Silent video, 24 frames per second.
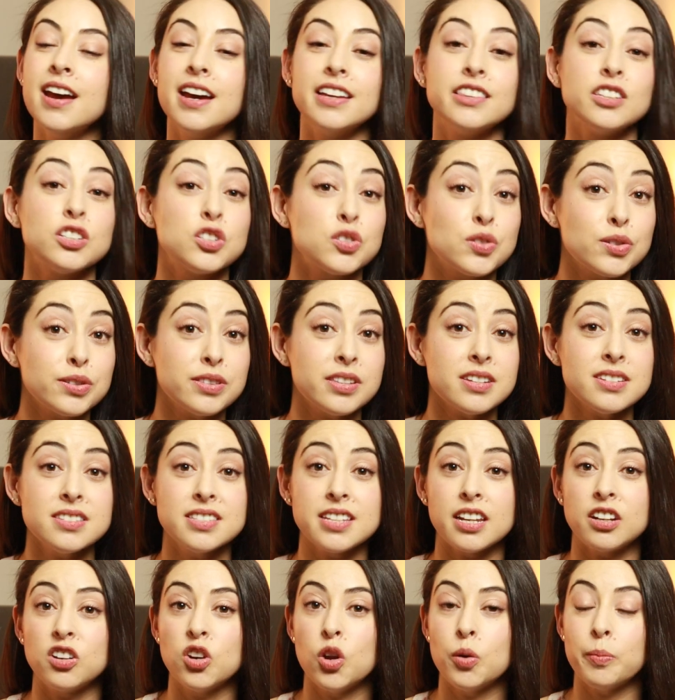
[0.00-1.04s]
And the truth is
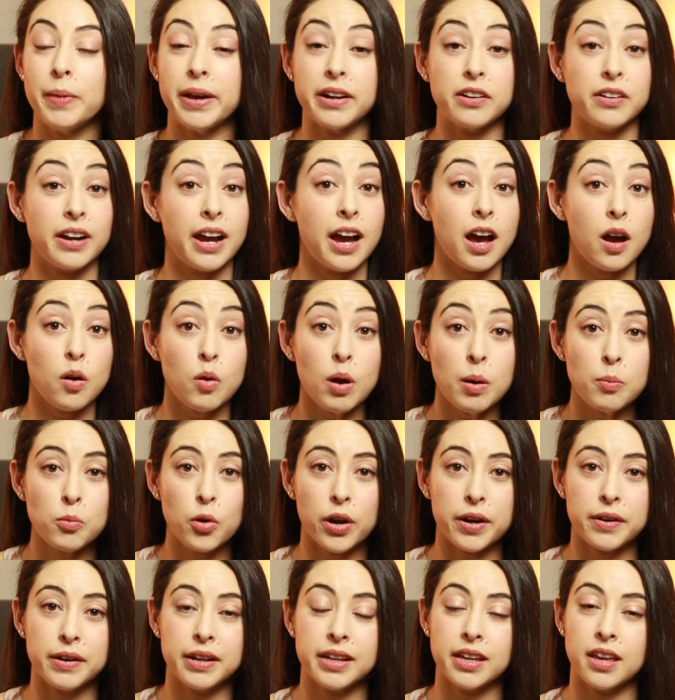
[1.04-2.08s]
that no matter how I'm
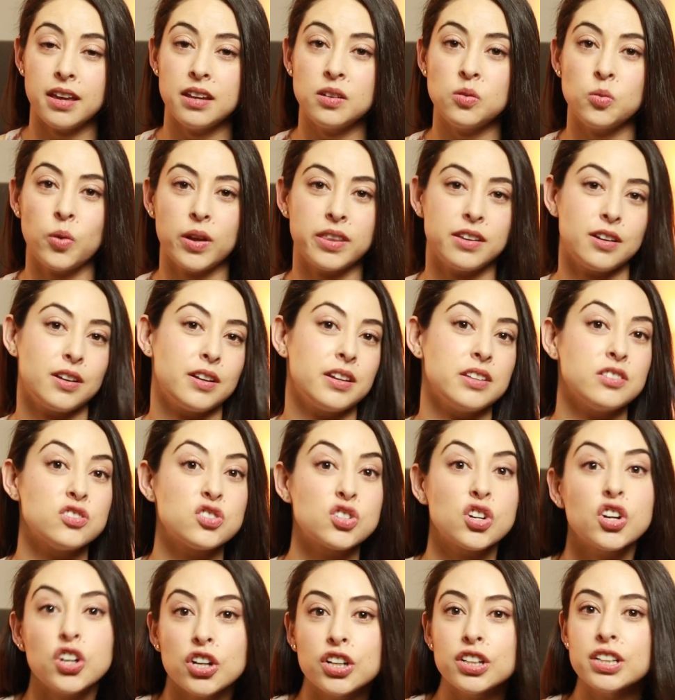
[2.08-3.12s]
wearing it, whether
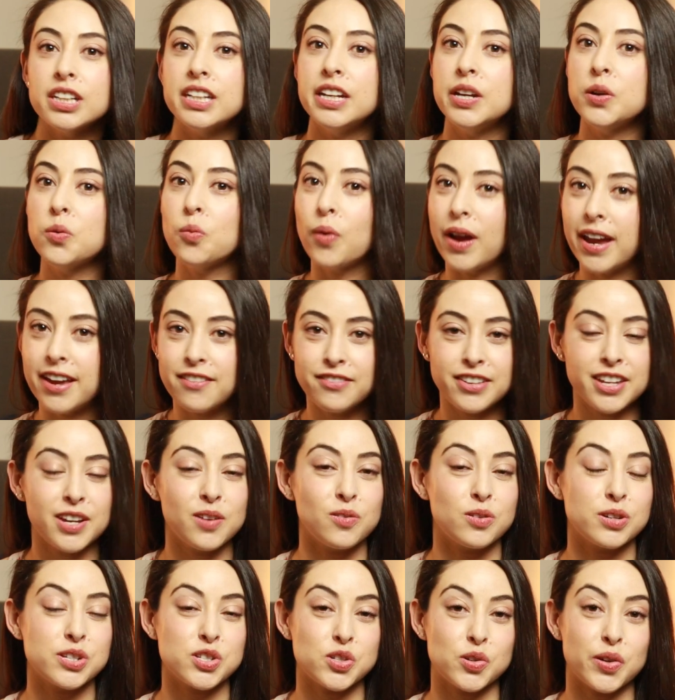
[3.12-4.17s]
it's curly, wavy,
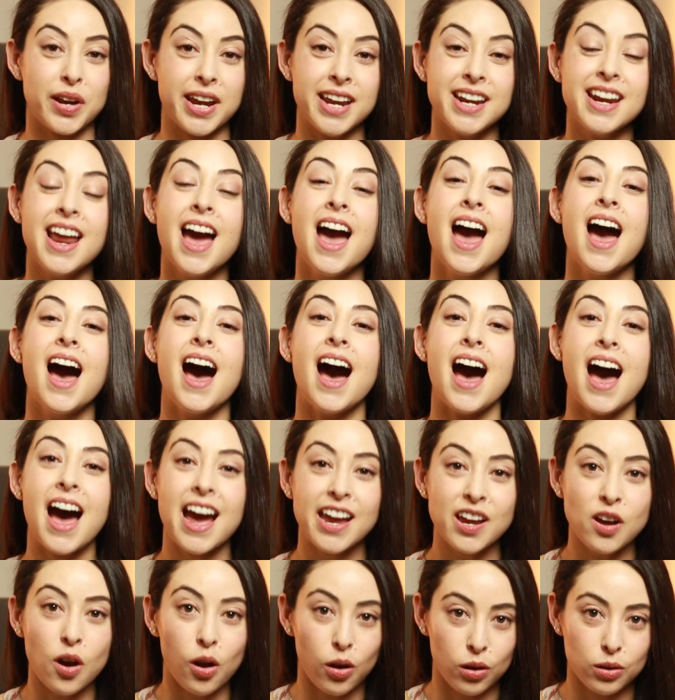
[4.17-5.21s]
or straight,
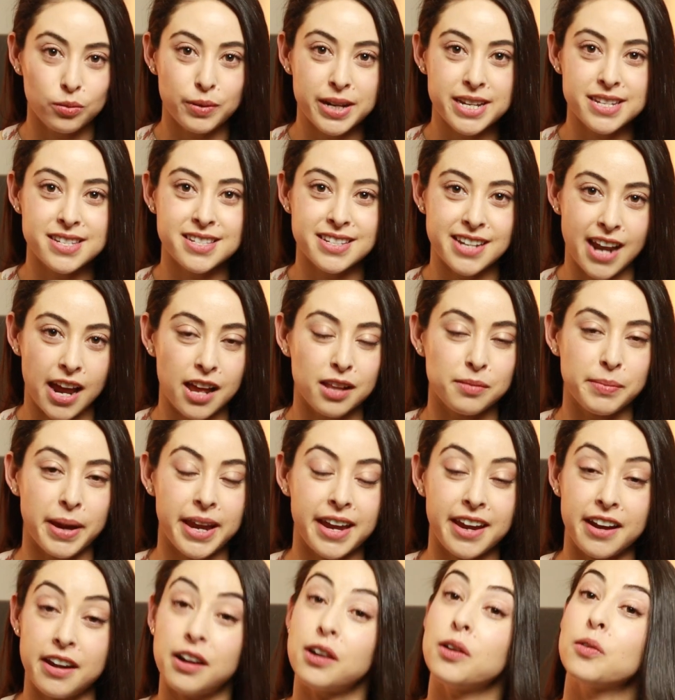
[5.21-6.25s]
I always style my
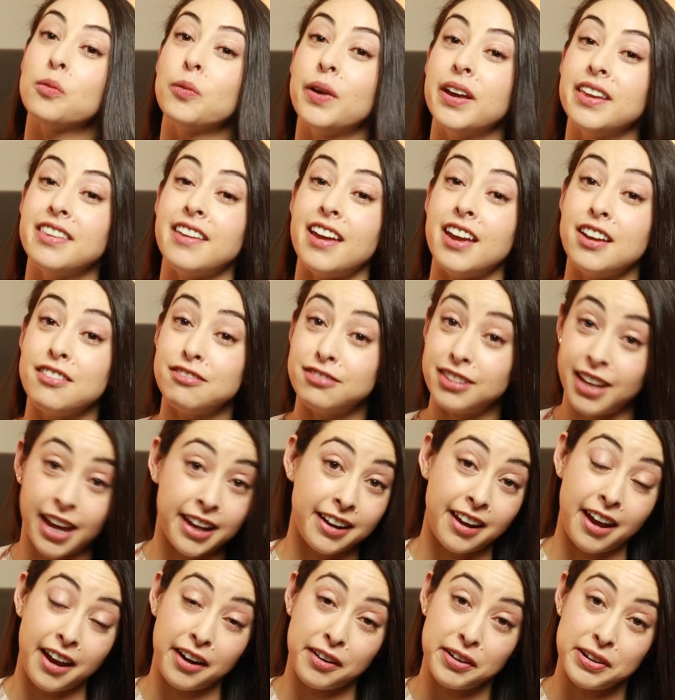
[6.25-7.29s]
hair with a
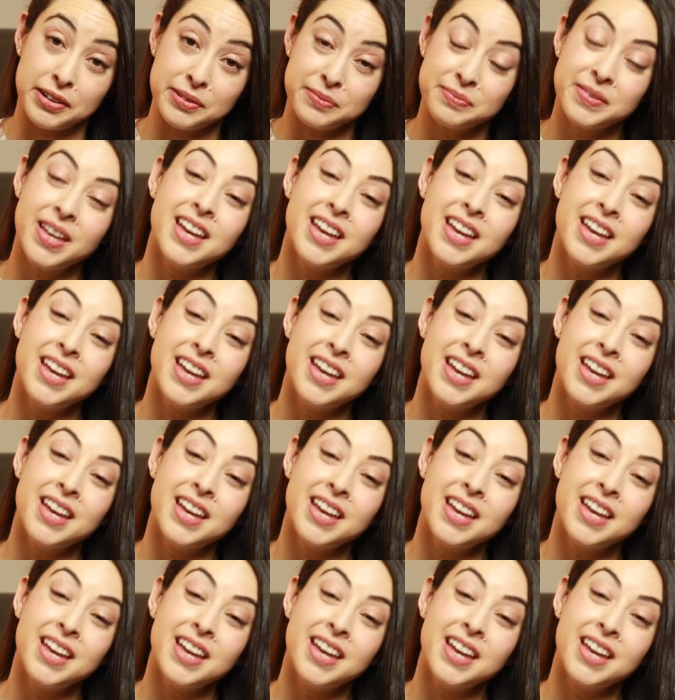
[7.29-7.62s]
flat iron.